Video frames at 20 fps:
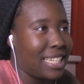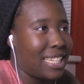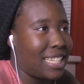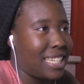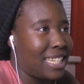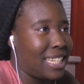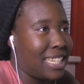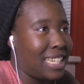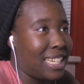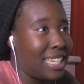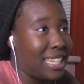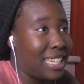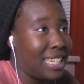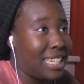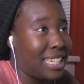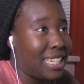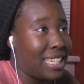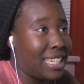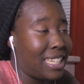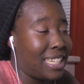
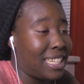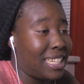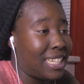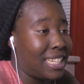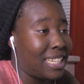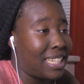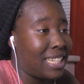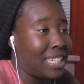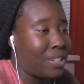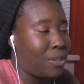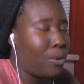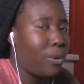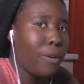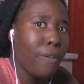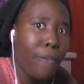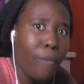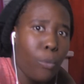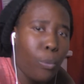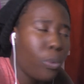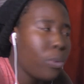he
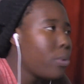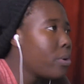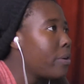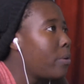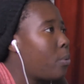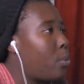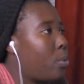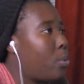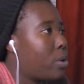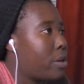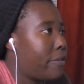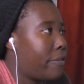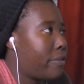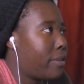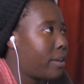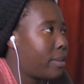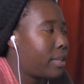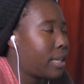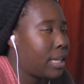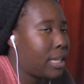who would have
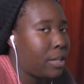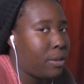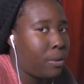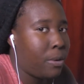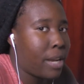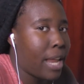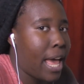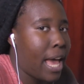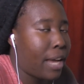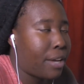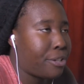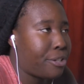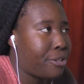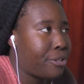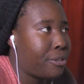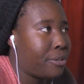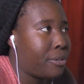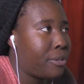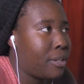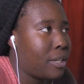thought that he would act
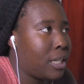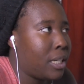too?